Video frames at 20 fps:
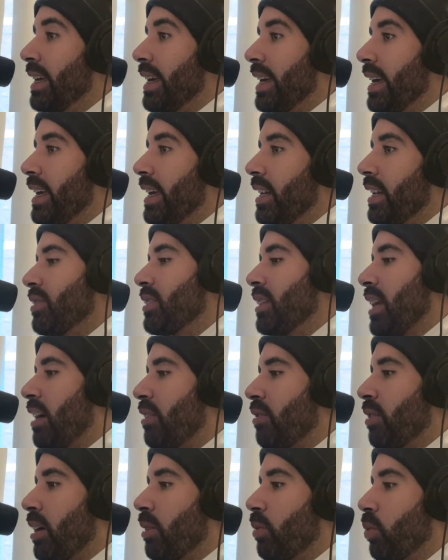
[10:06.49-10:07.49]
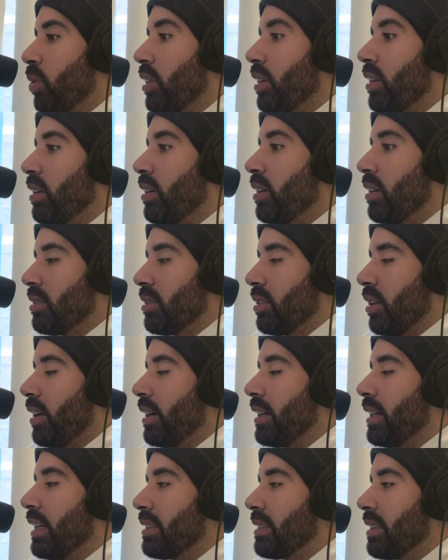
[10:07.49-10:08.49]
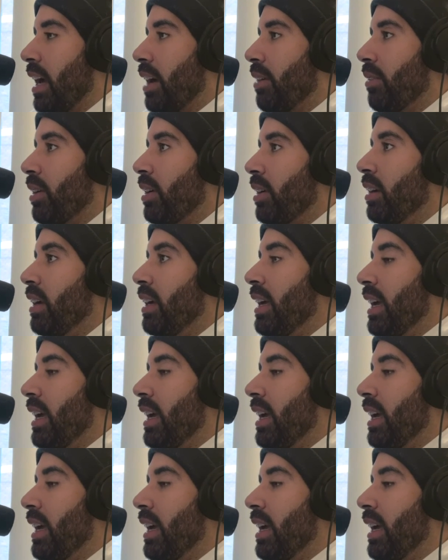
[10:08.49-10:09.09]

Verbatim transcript: And if Tyron were to, sorry, not Tyron,